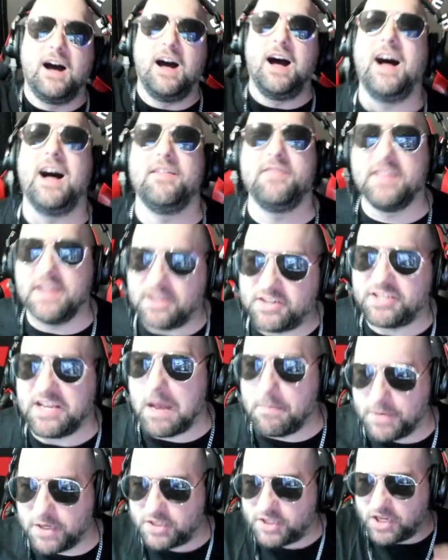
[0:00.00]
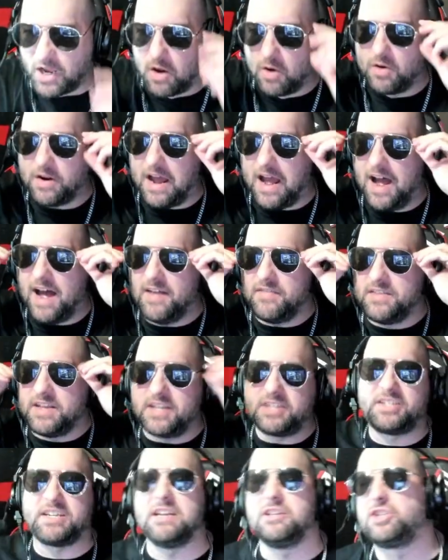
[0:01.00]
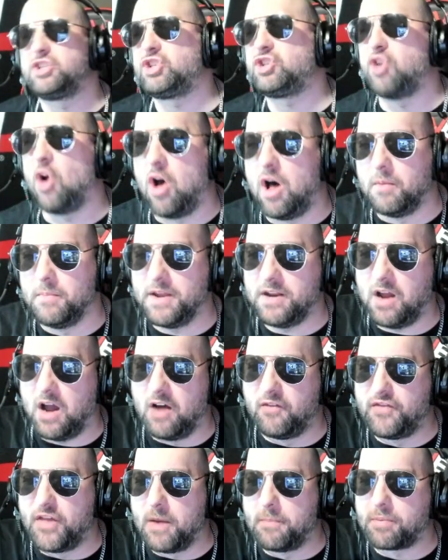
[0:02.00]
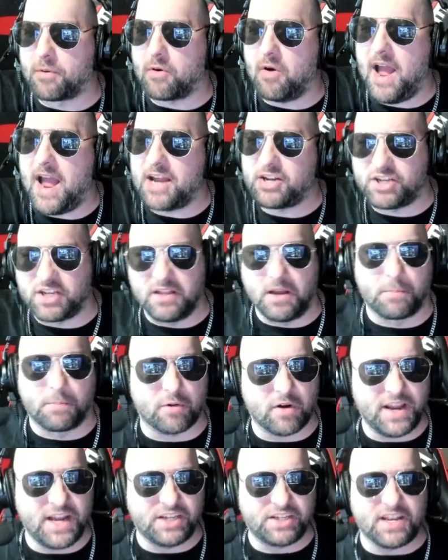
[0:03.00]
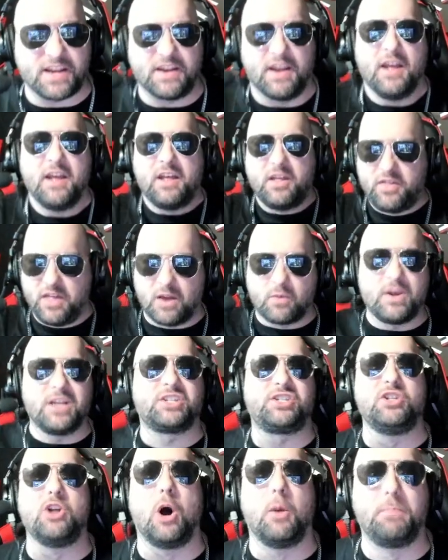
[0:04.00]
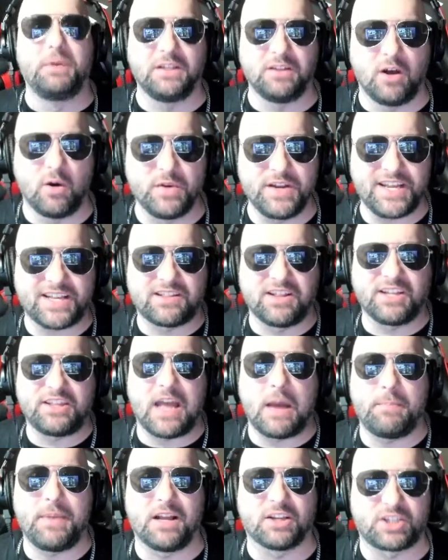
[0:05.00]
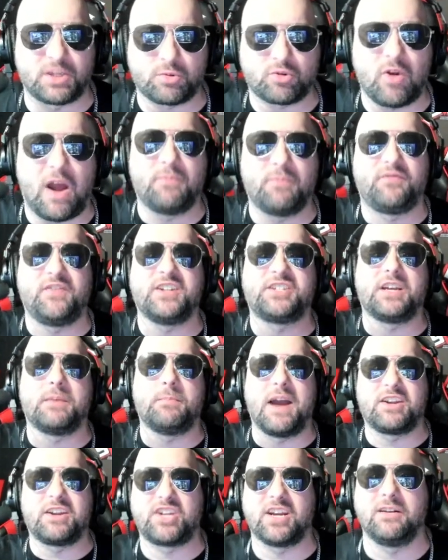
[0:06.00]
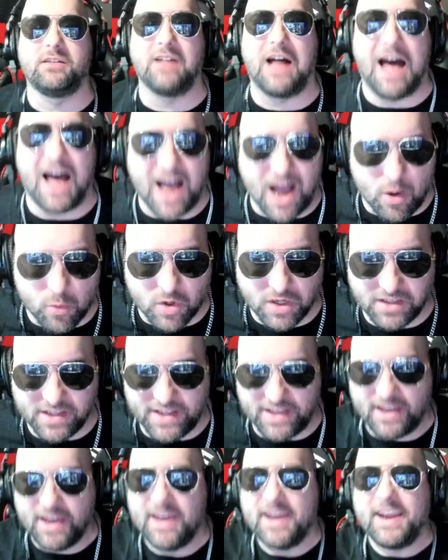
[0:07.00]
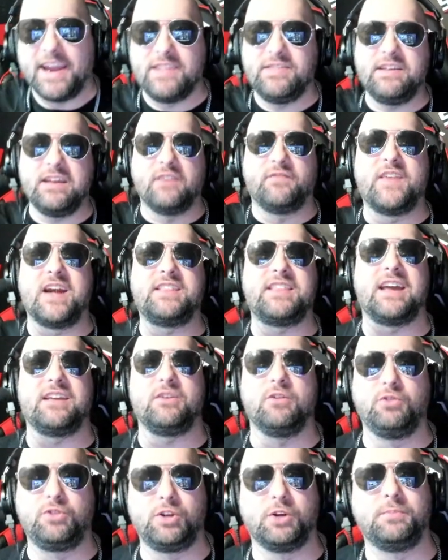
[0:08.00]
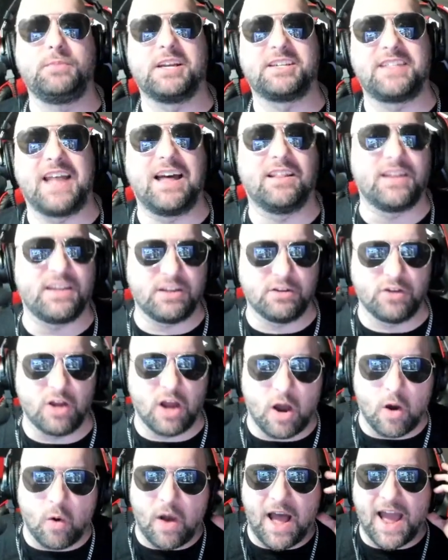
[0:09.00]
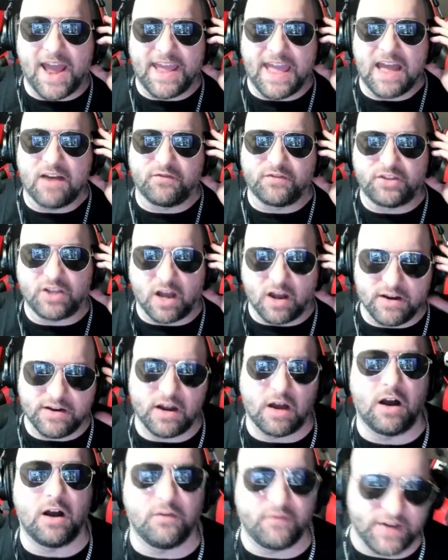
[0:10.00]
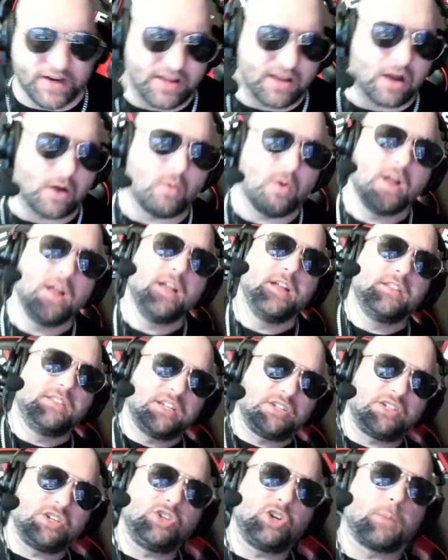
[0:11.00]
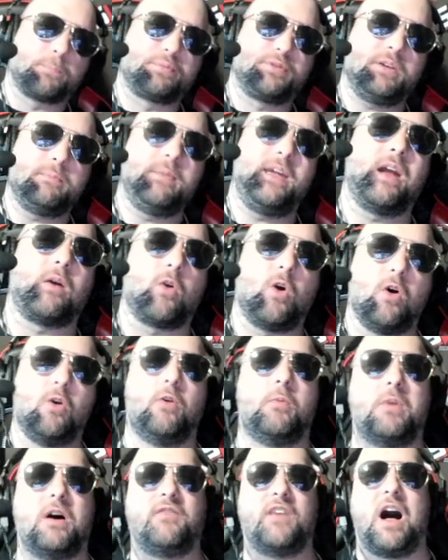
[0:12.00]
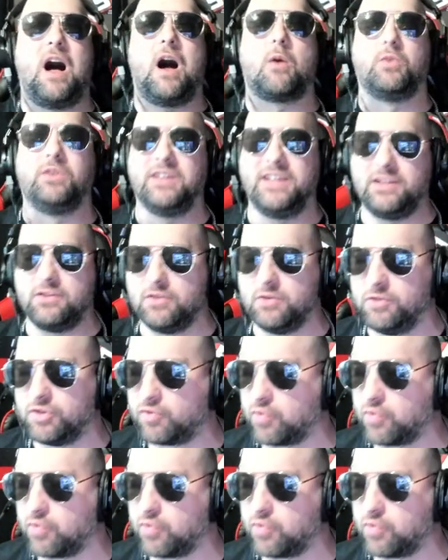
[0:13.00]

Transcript: on this episode, on this installment of The Brash and the Brazen. There is no baloney. Click that bell, subscribe, visit my channel hourly in the event that YouTube does not let you know I have done a video. This is your premier home of hourly news,